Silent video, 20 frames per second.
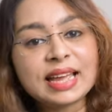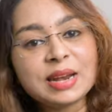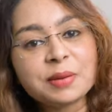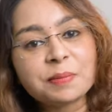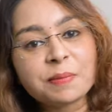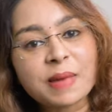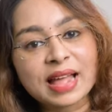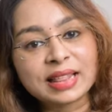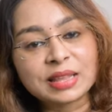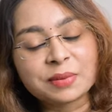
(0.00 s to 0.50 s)

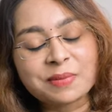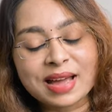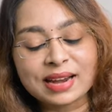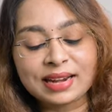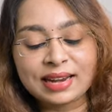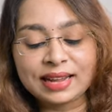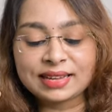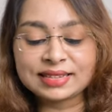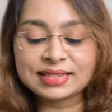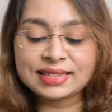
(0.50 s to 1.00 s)
in
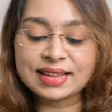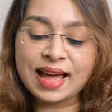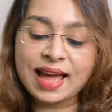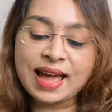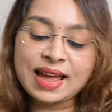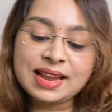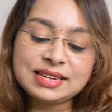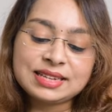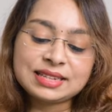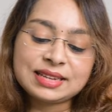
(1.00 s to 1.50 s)
Mathematics
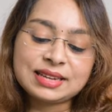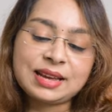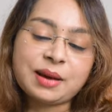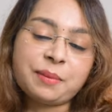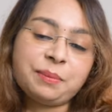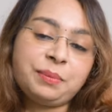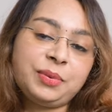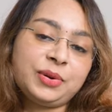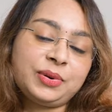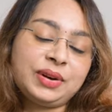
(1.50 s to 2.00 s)
and
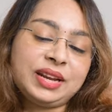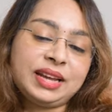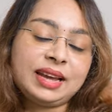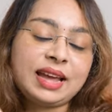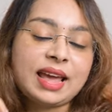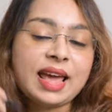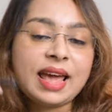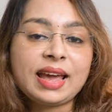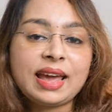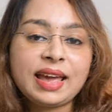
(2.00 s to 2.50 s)

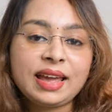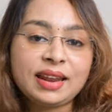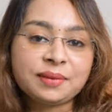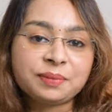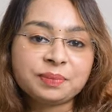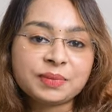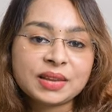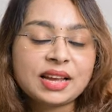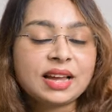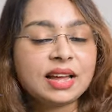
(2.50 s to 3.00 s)
Computing.
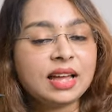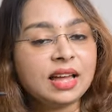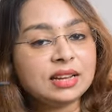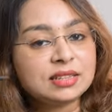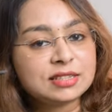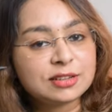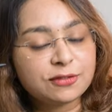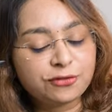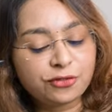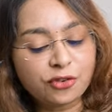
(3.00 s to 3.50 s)
Again,
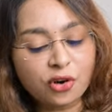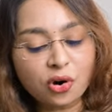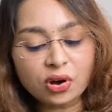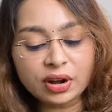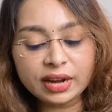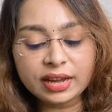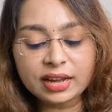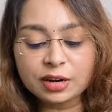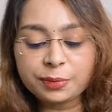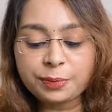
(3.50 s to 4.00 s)
it's a
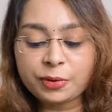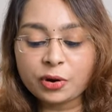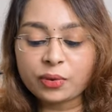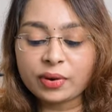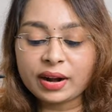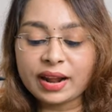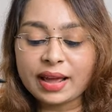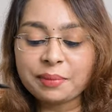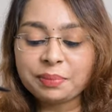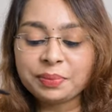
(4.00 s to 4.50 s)
four-year
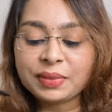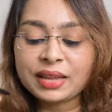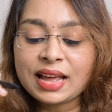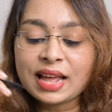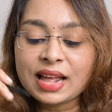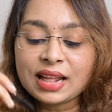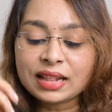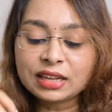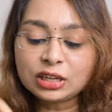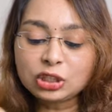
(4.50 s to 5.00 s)
program.
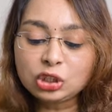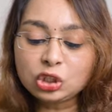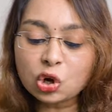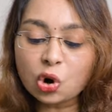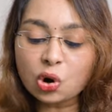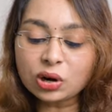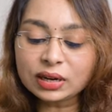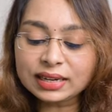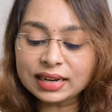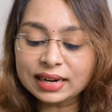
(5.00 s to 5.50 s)
The
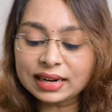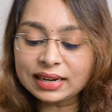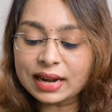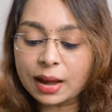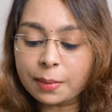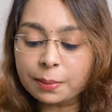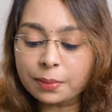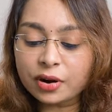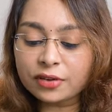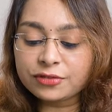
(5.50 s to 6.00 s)
total
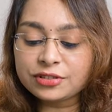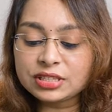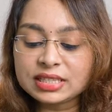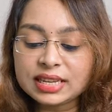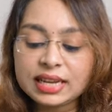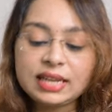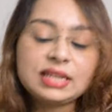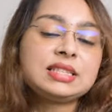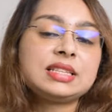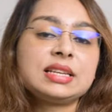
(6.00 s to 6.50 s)
number of
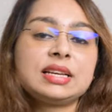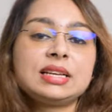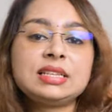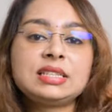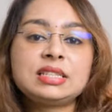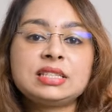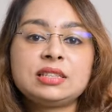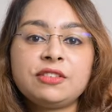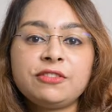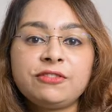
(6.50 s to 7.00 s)
seats is